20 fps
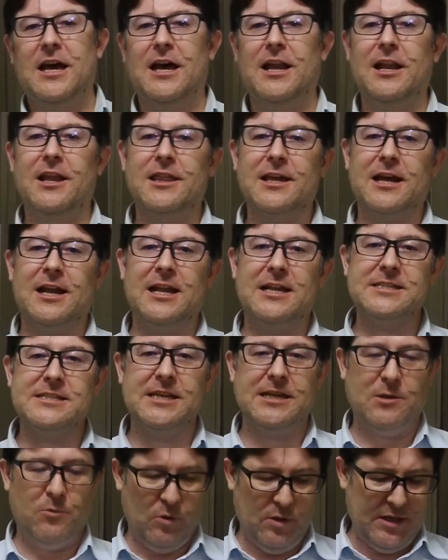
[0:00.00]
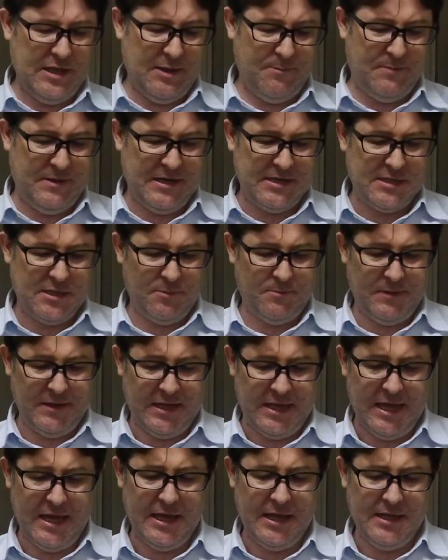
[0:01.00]
Another classic, one that I picked up
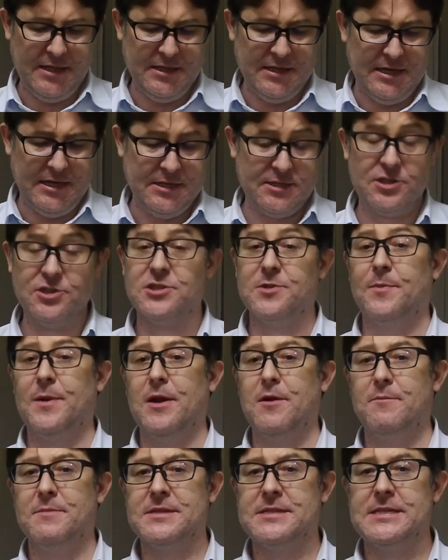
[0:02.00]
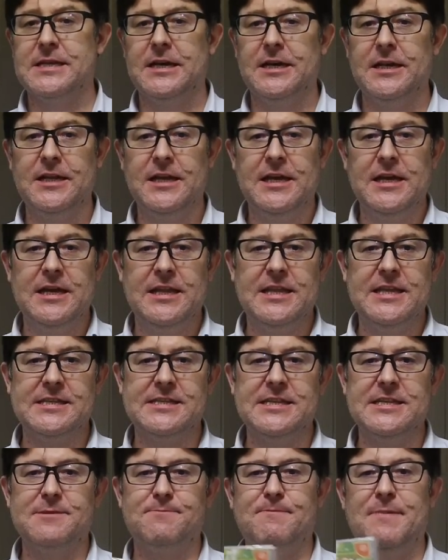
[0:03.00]
again just to play with my son.
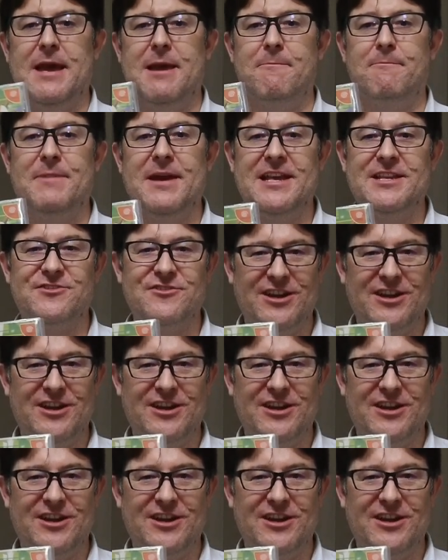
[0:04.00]
This is Pen Pen